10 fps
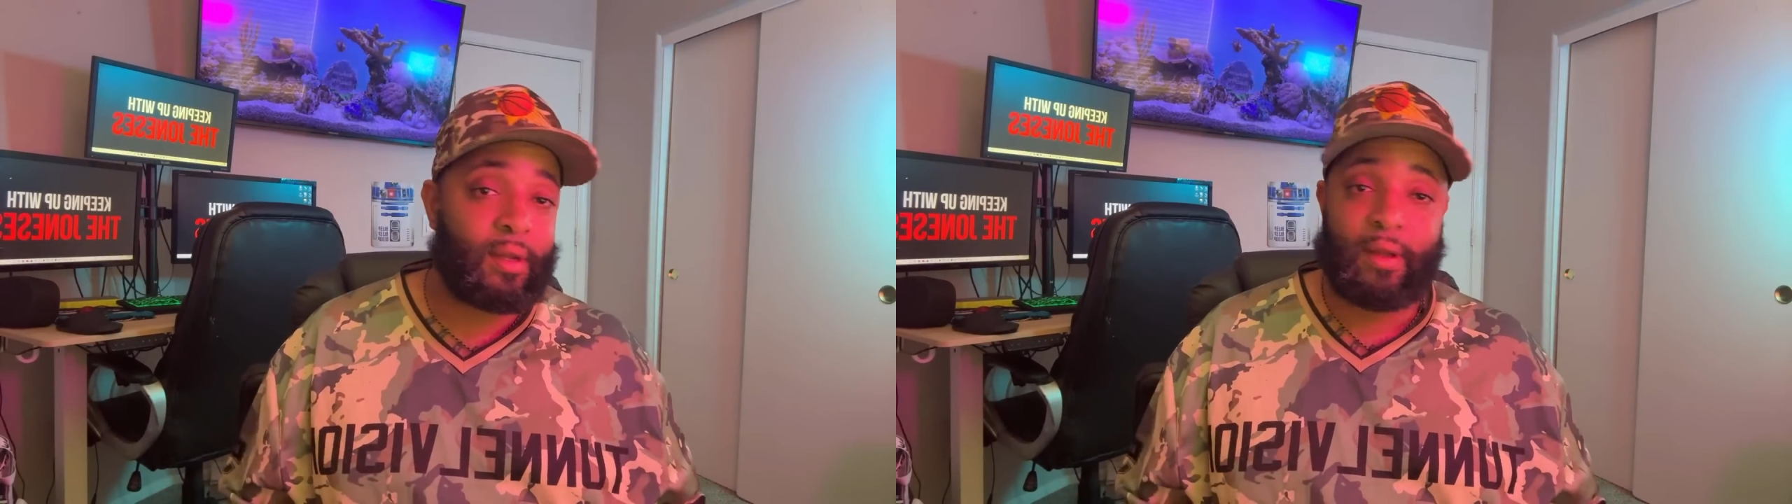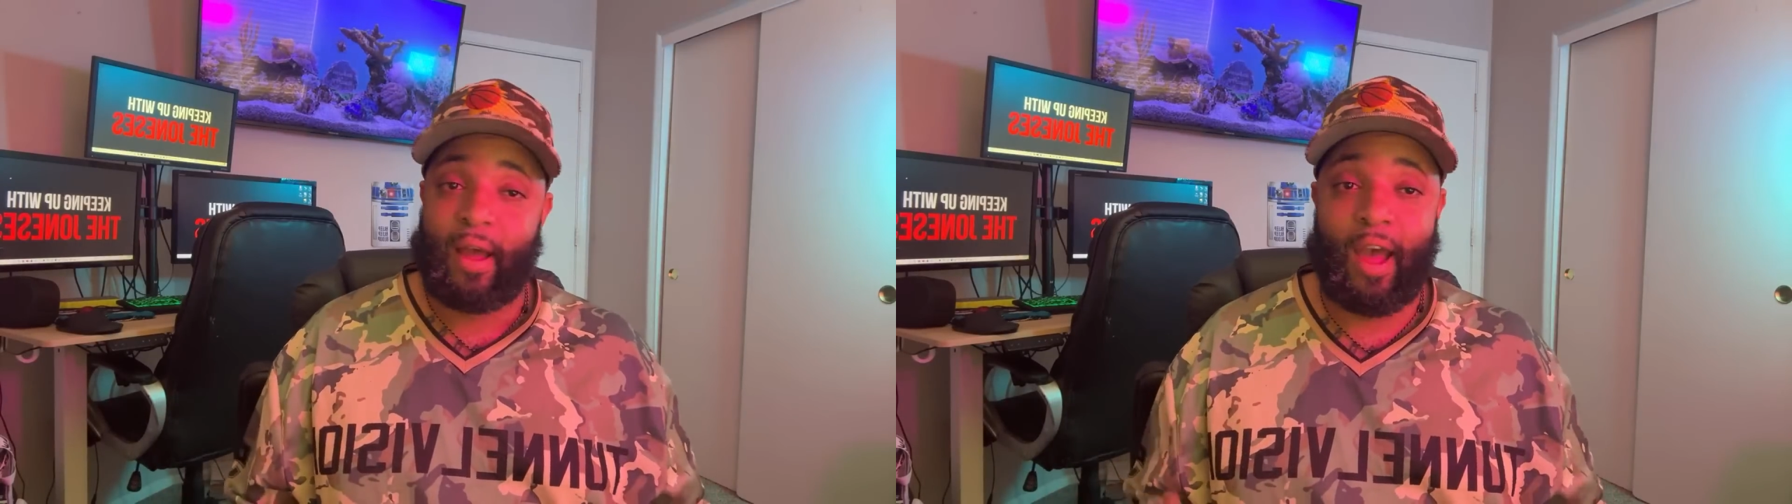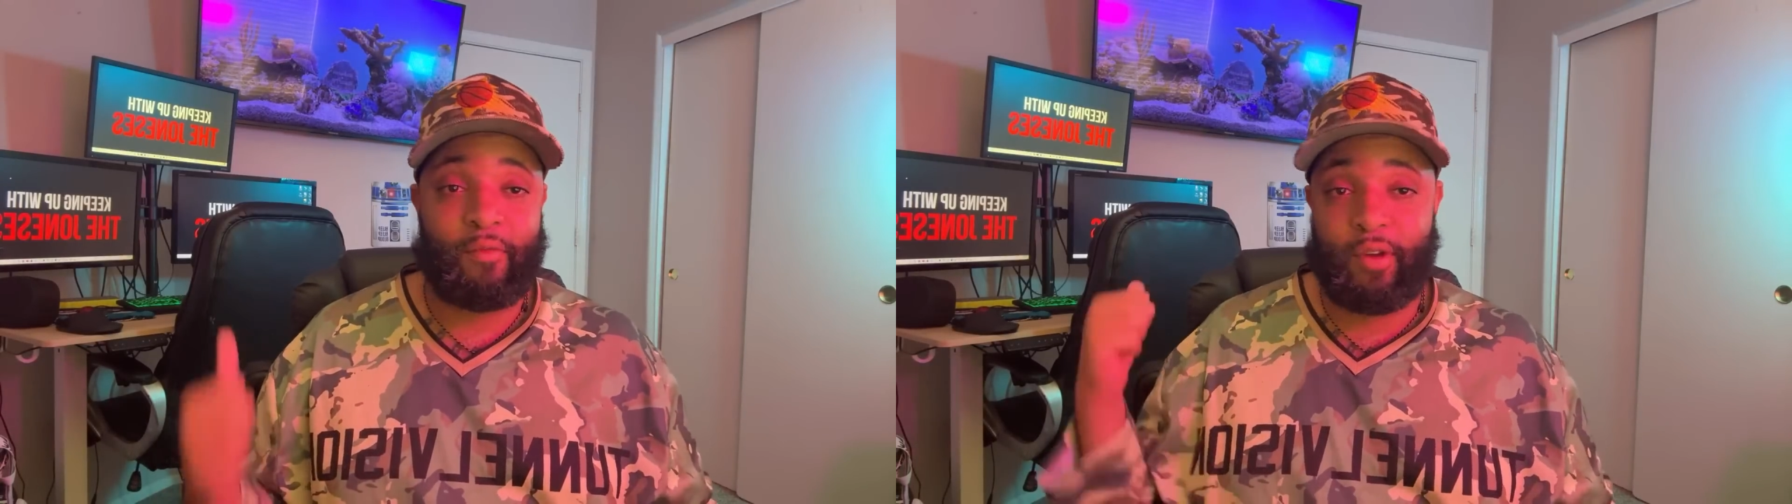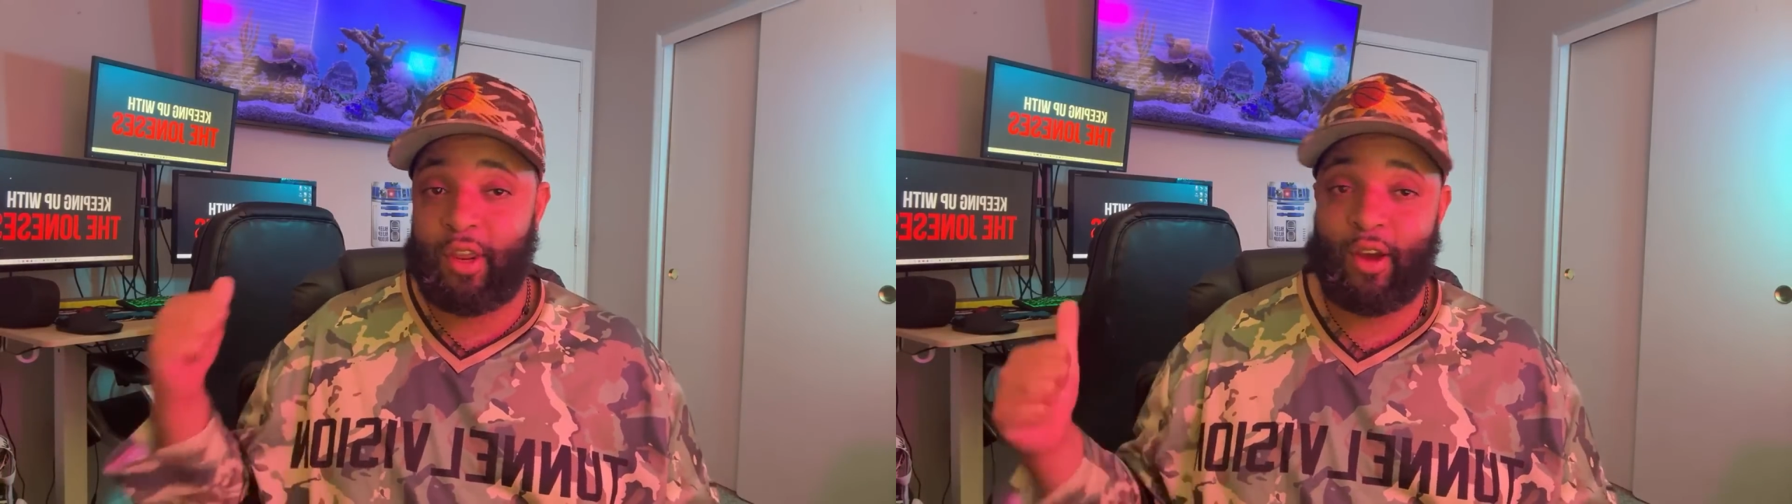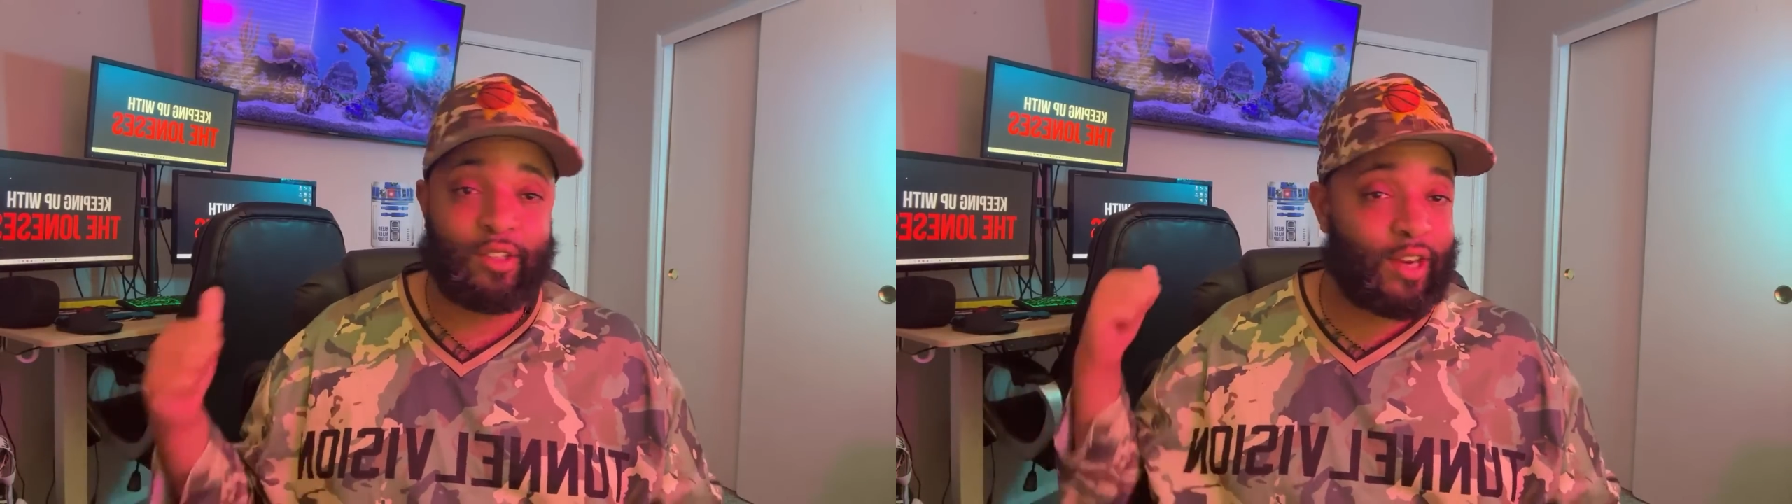I have
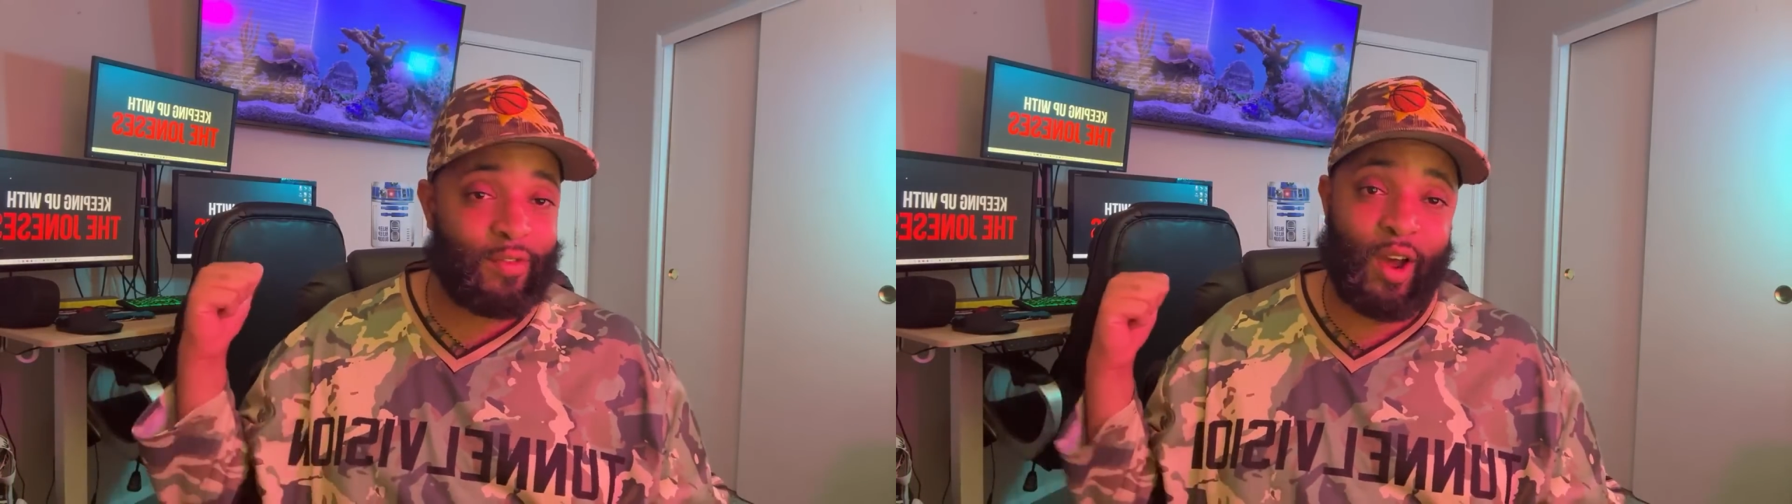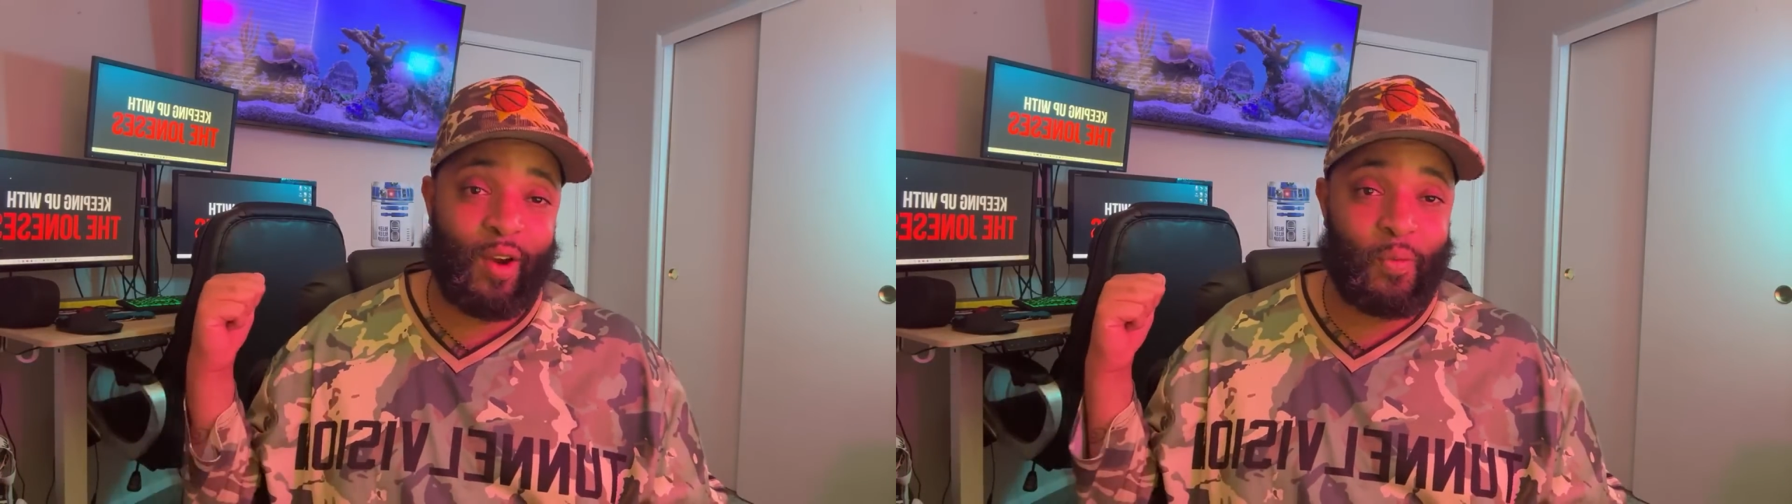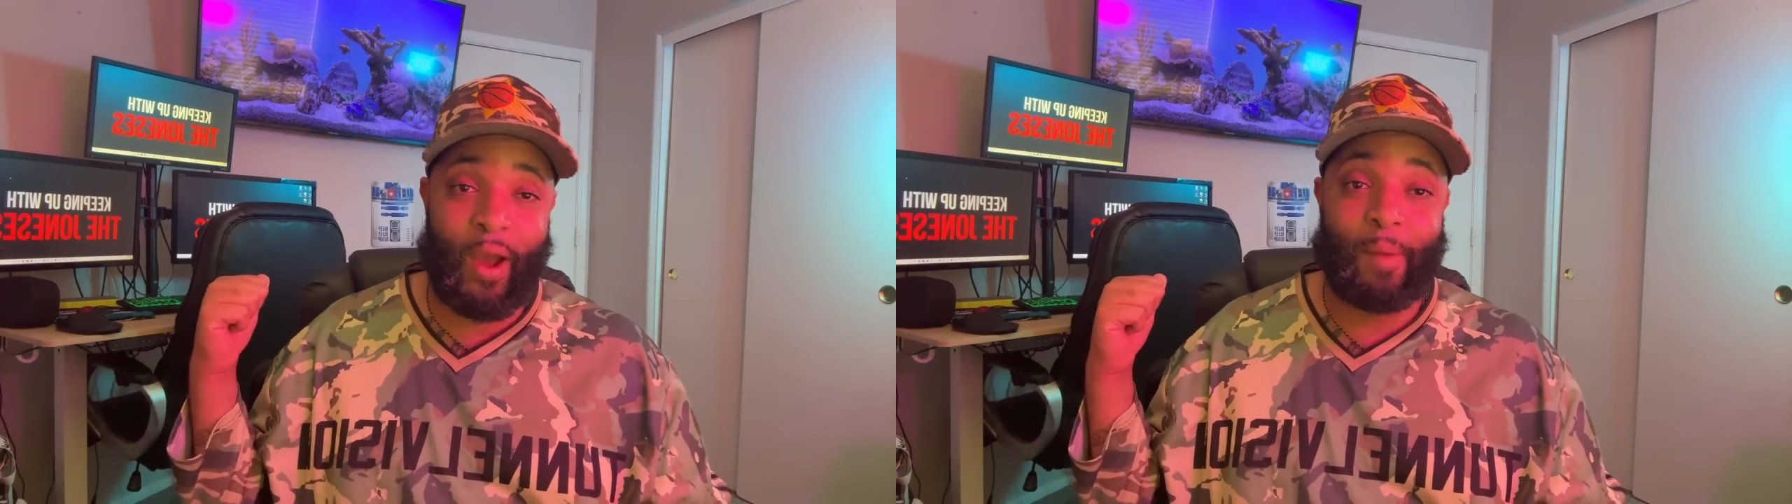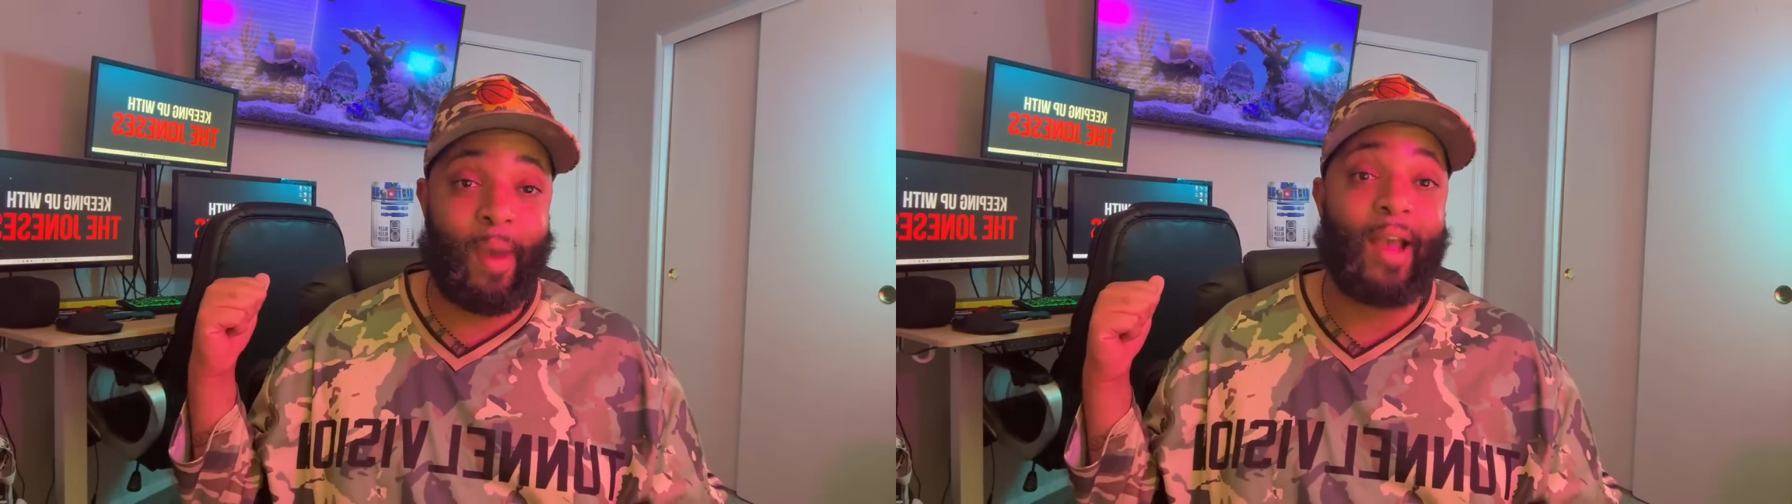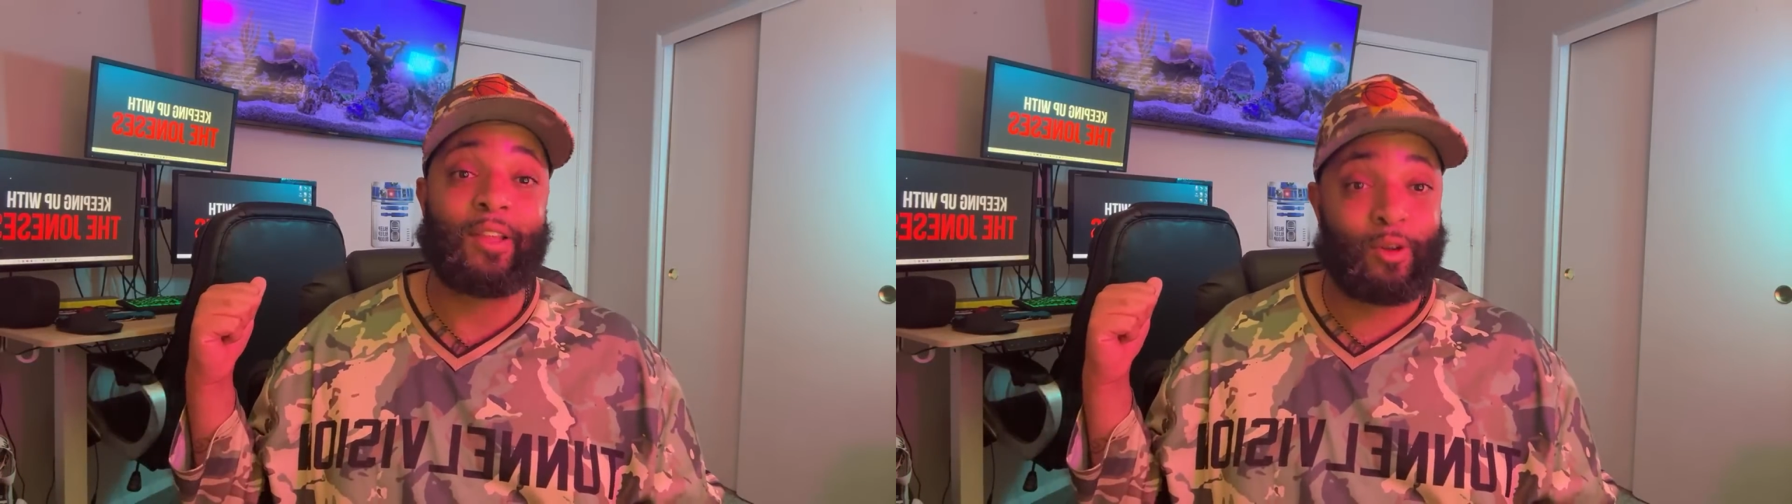videos that I've done way
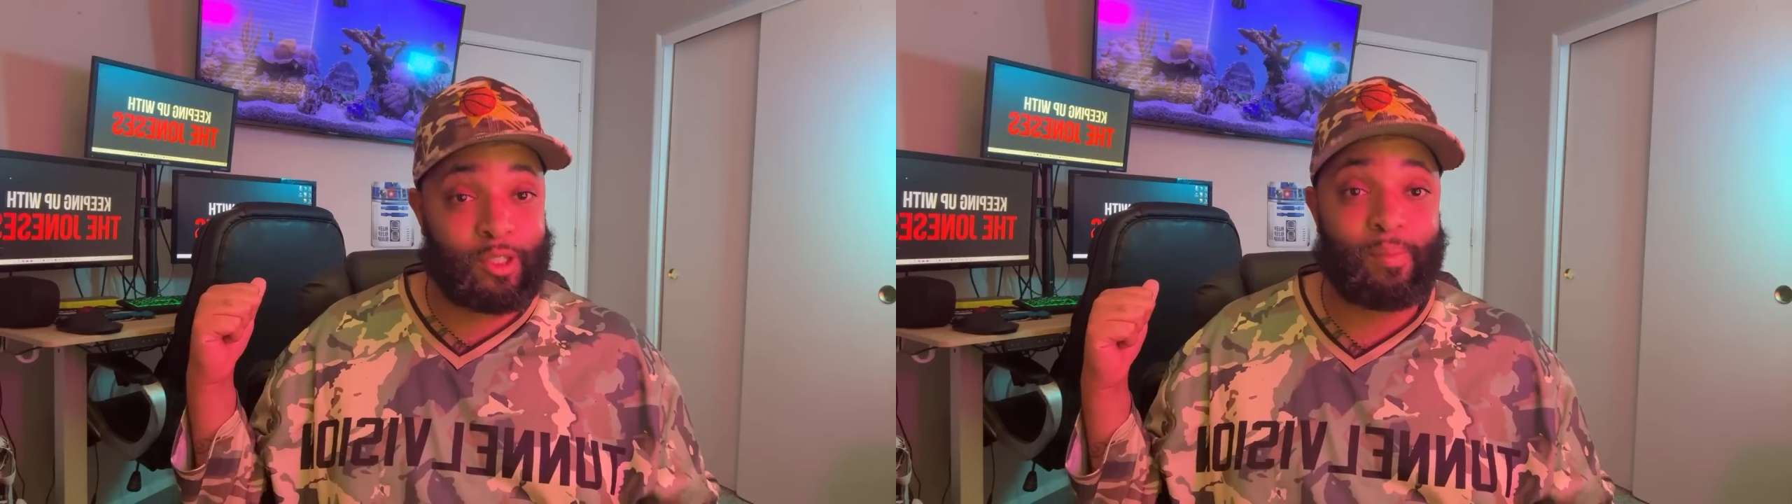back that are some